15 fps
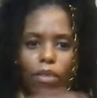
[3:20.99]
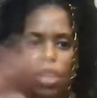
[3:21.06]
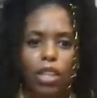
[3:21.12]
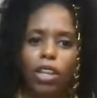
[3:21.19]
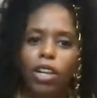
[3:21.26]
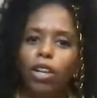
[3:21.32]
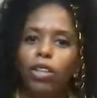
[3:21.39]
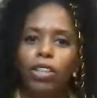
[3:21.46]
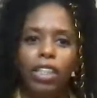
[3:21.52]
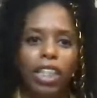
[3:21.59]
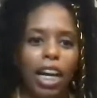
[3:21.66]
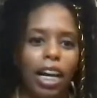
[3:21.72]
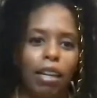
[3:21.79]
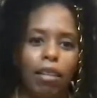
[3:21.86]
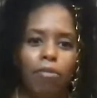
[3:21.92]
the whole
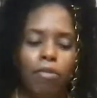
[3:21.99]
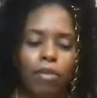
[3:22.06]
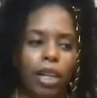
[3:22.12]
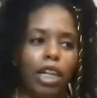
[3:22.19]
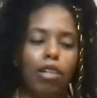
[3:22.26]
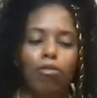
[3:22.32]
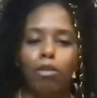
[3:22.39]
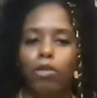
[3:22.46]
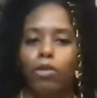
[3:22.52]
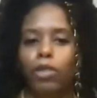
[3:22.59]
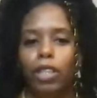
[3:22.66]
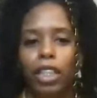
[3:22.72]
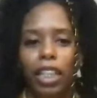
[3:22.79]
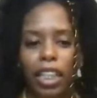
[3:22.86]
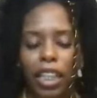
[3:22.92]
time
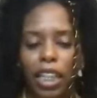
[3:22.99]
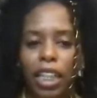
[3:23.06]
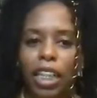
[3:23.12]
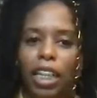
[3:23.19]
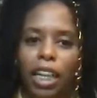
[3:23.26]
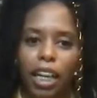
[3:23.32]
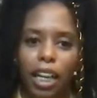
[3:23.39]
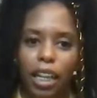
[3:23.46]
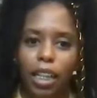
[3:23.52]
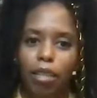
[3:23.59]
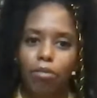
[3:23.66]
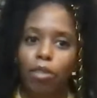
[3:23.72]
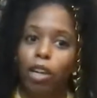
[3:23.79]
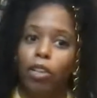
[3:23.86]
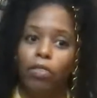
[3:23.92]
before
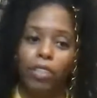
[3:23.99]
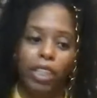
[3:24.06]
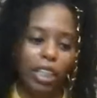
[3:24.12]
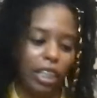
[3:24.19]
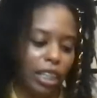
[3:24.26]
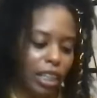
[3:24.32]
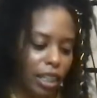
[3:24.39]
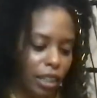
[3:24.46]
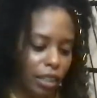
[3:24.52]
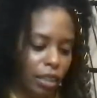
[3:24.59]
COVID hit.